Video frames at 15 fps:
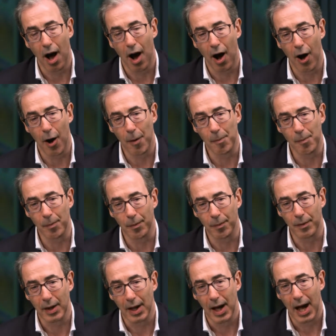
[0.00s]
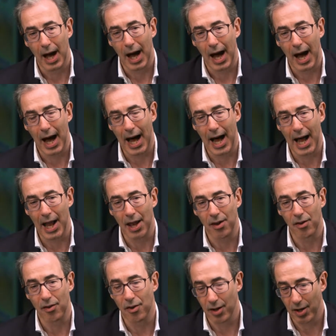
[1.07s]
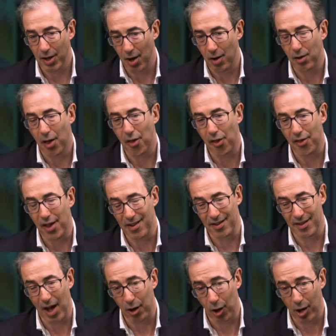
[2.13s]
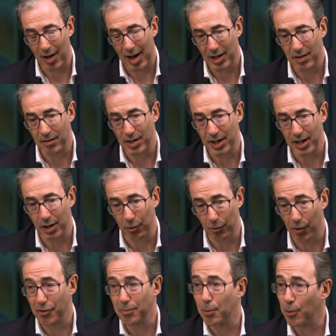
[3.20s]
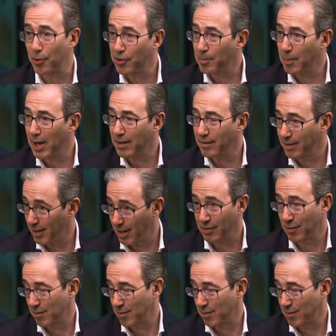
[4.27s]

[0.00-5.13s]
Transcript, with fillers: Um, and you know, there's a lot of activity in the cross-border space, and that's